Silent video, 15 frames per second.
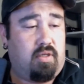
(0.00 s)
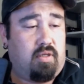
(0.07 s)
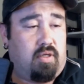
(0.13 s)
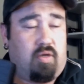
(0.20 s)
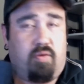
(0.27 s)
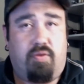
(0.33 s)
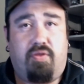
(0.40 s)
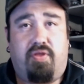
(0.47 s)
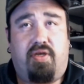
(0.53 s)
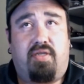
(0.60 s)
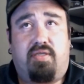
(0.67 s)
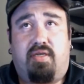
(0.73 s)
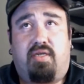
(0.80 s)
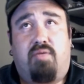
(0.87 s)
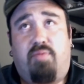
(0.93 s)
Oh, the things
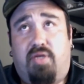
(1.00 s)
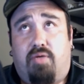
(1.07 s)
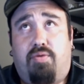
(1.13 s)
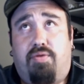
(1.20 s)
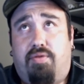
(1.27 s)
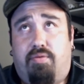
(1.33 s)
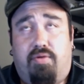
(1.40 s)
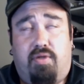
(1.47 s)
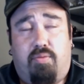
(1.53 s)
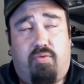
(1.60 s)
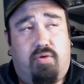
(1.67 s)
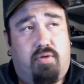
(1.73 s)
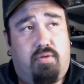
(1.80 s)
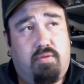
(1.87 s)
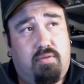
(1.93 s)
I can make with a 3D
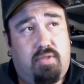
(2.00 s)
printer.